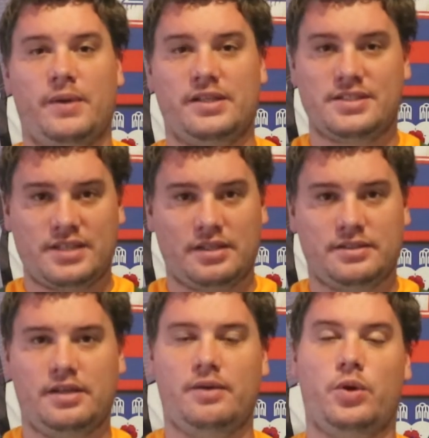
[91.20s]
in
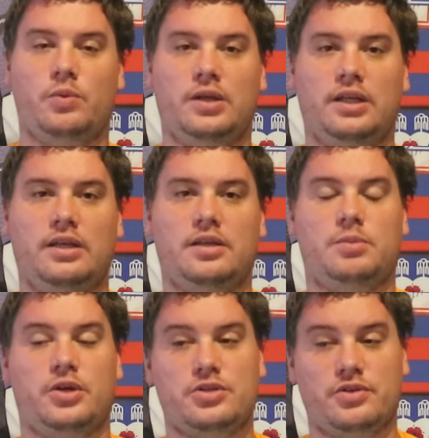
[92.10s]
center when we need it
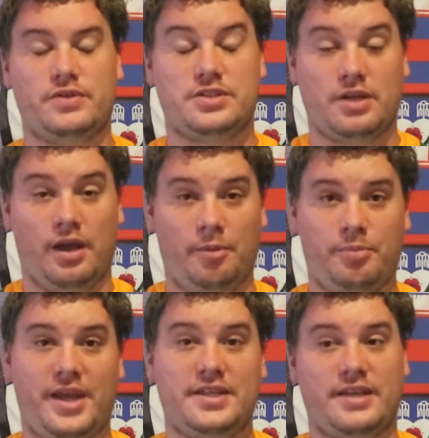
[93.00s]
because of his
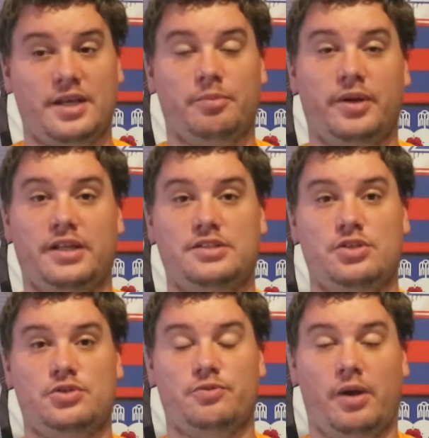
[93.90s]
pace and
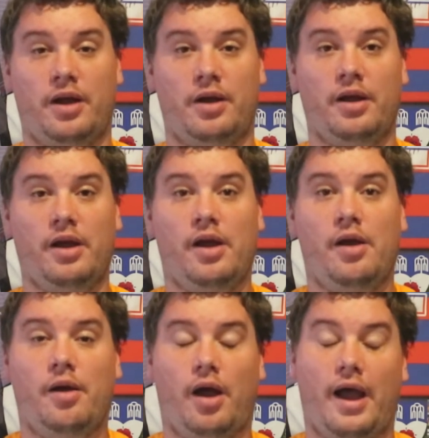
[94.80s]
ability to
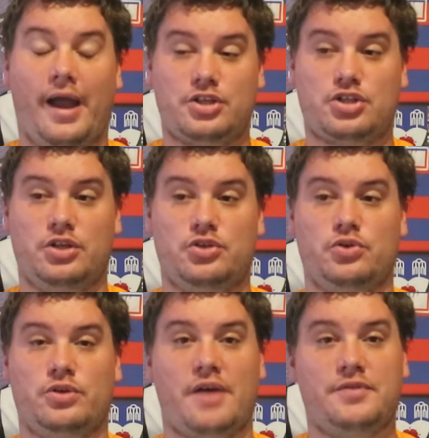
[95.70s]
actually
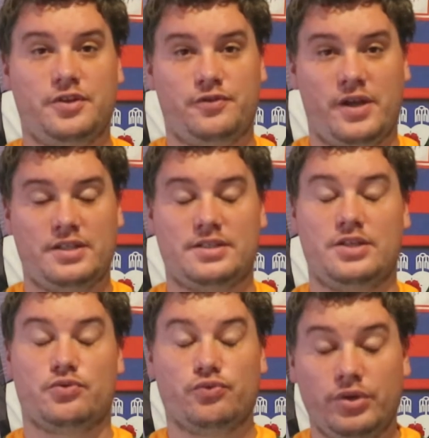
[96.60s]
do cover defense.
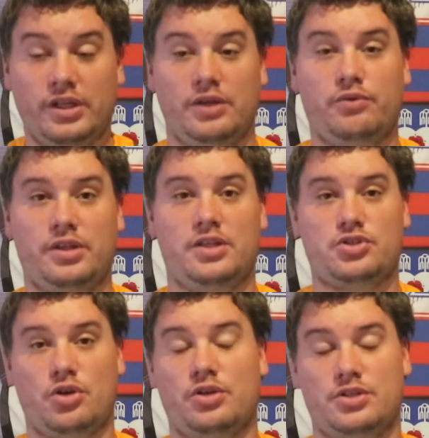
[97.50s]
He's really, really
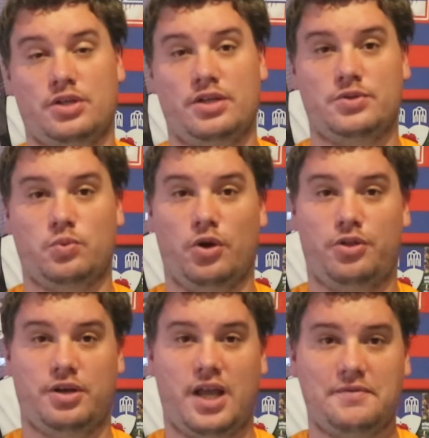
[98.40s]
shown his
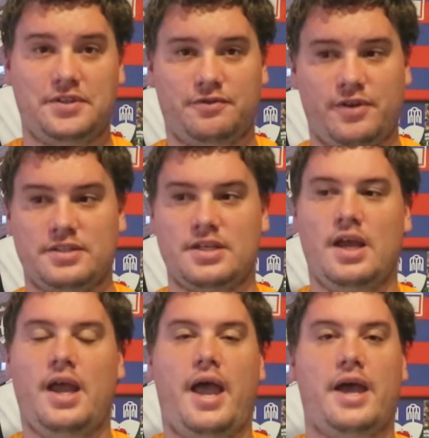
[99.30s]
worth in cover defense,
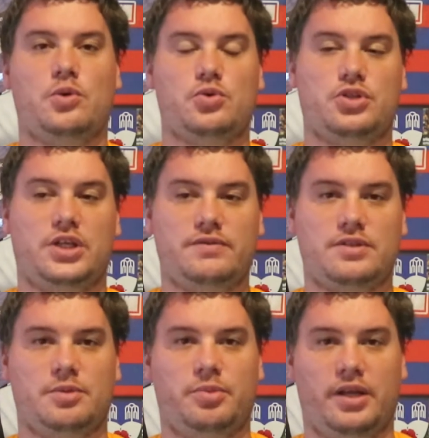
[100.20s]
and also gives
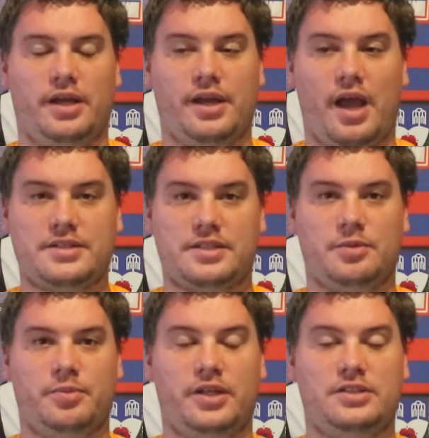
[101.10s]
us the
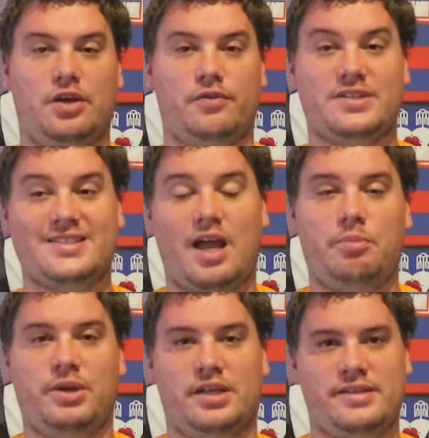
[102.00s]
ability of a
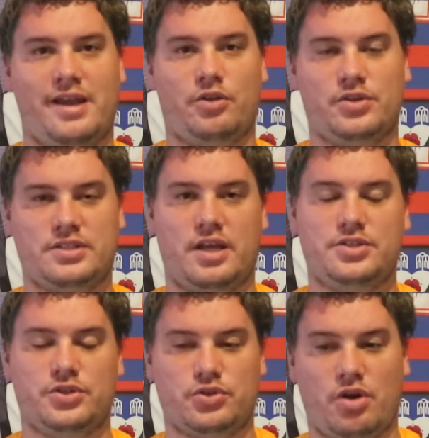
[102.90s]
sniping attack on the sides
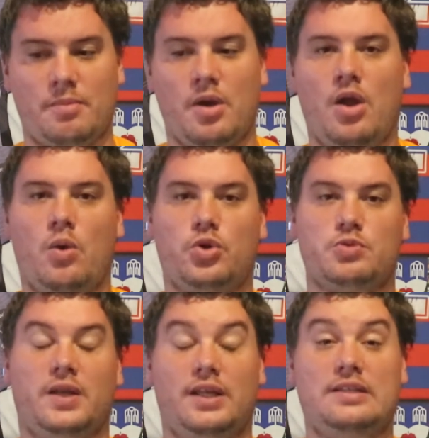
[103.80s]
of the scrum, which
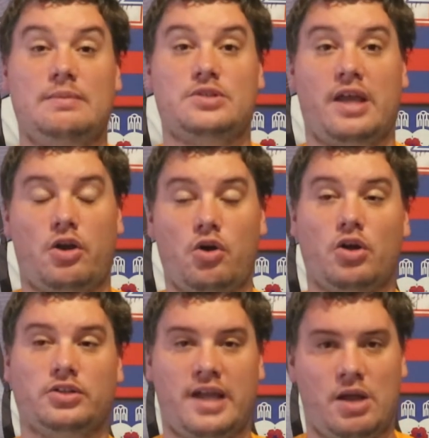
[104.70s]
many teams
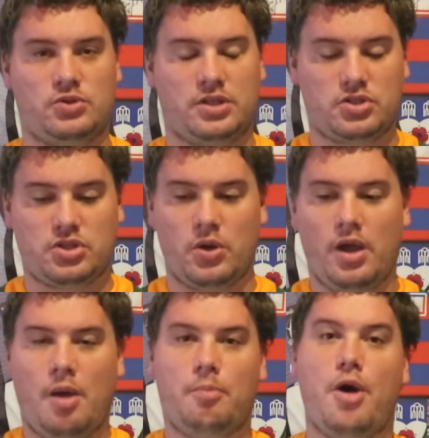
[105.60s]
can't counter. So
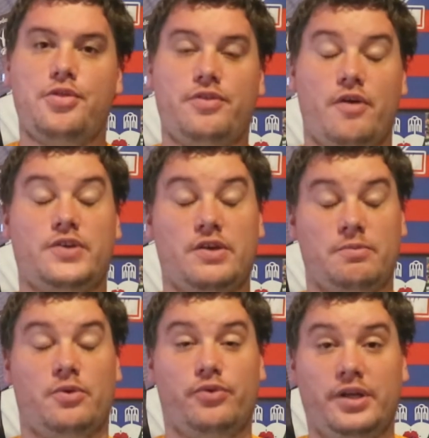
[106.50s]
both of them give
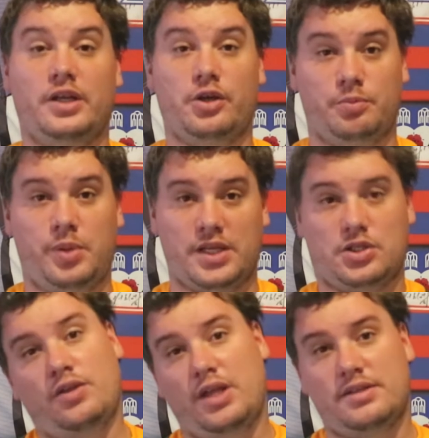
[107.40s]
him a really good plus.
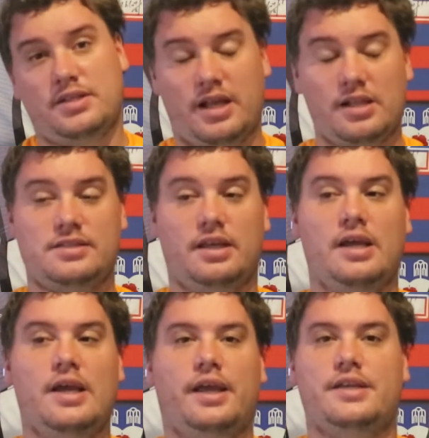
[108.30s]
On the other side, Alstead
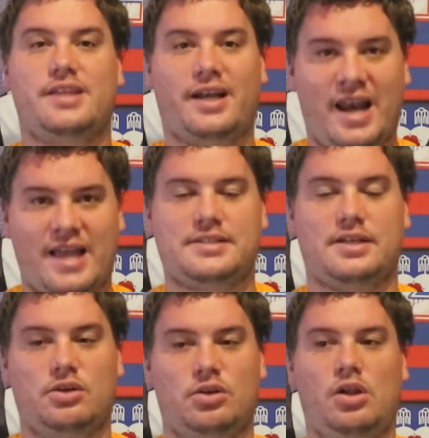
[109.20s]
is the
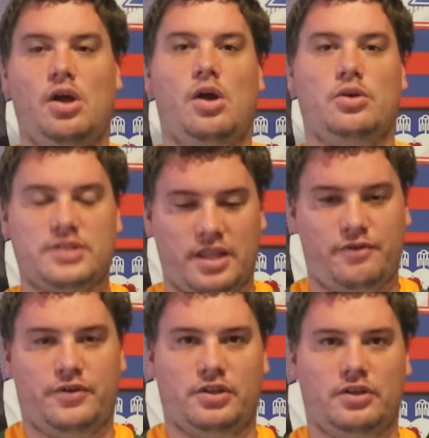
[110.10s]
classical South
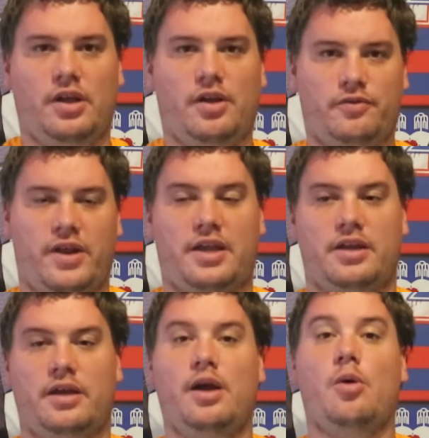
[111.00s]
African
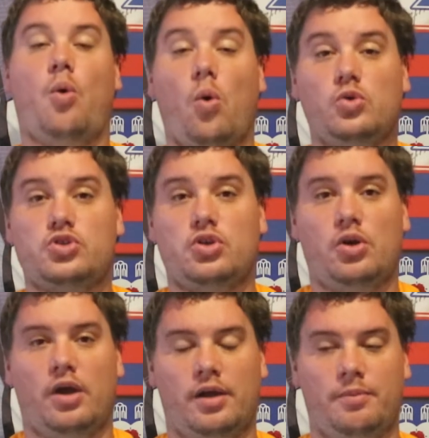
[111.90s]
flanker,
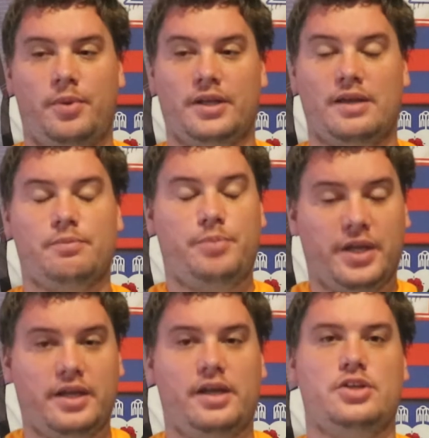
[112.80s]
also a
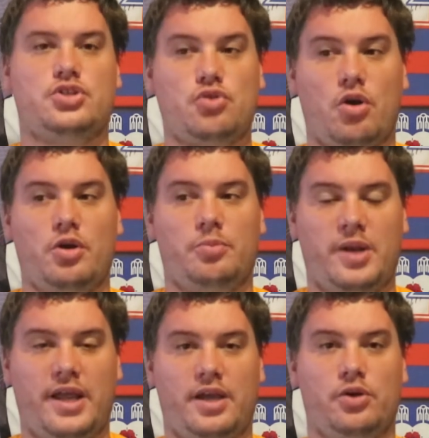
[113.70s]
bigger, stronger
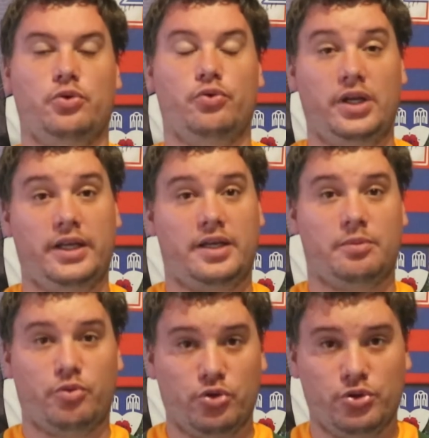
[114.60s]
player who really
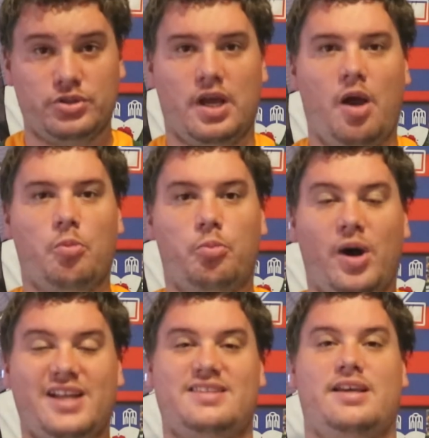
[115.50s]
can bruise,
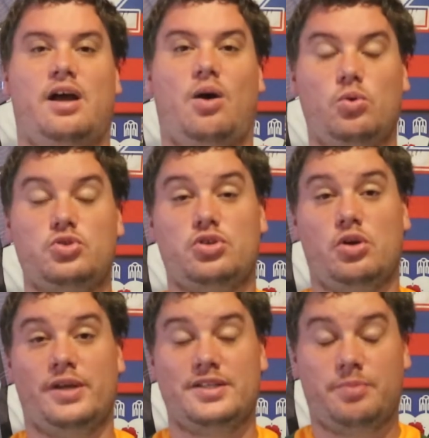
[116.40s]
but
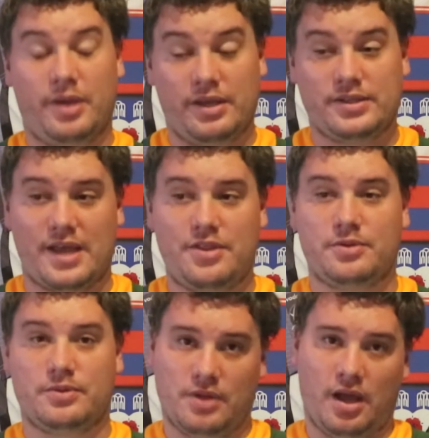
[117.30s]
also his
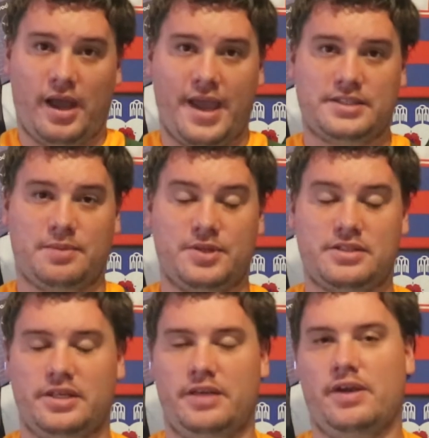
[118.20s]
other ace up his
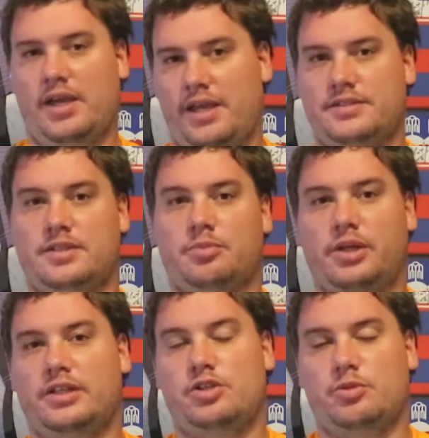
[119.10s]
sleeve is his
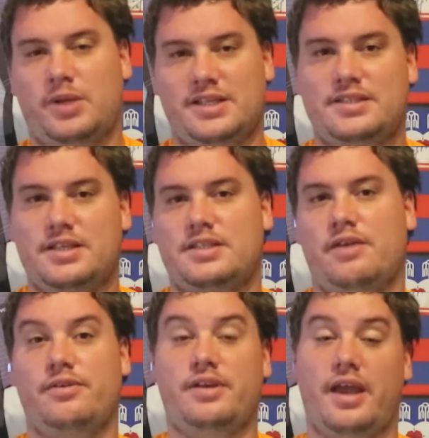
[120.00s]
ability to play
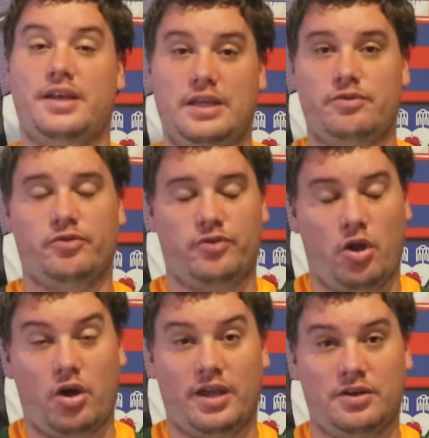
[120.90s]
6-7 and even for
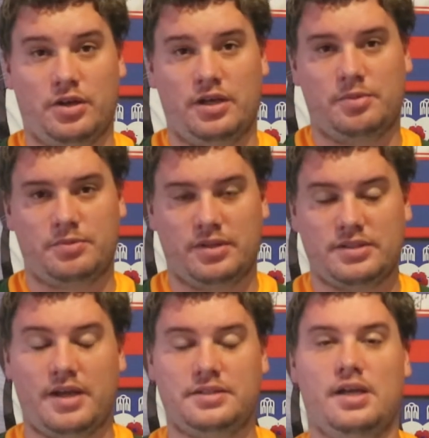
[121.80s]
lock in a
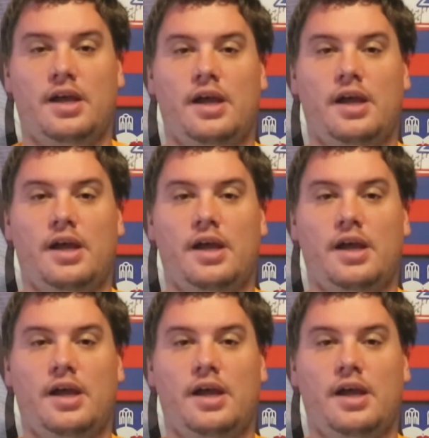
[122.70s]
tight,